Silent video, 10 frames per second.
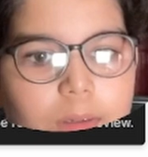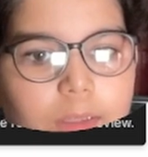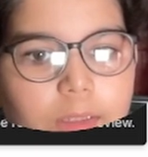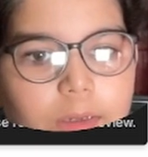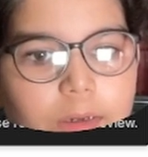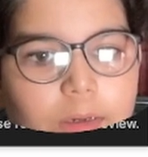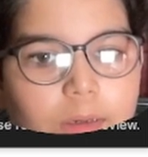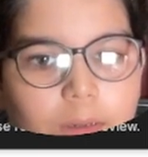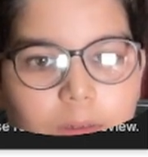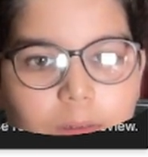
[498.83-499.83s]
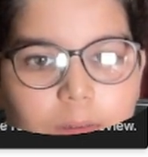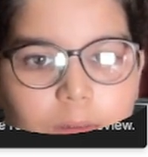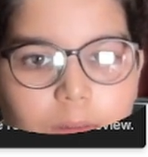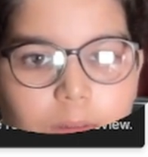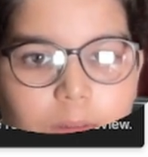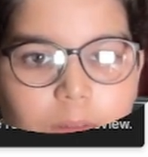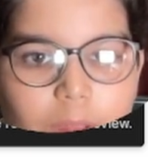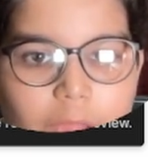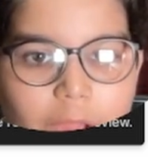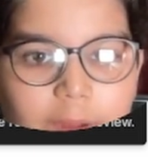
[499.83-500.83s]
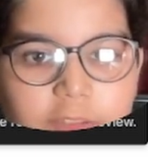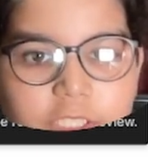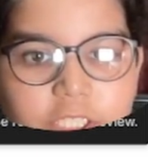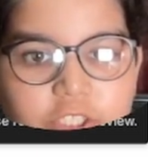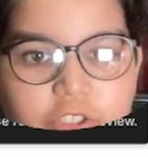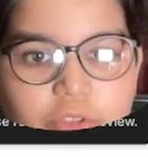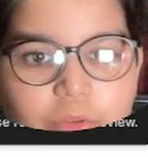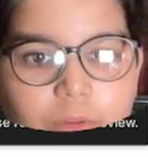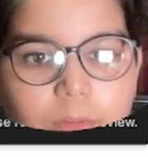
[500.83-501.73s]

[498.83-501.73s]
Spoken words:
color. I will change it to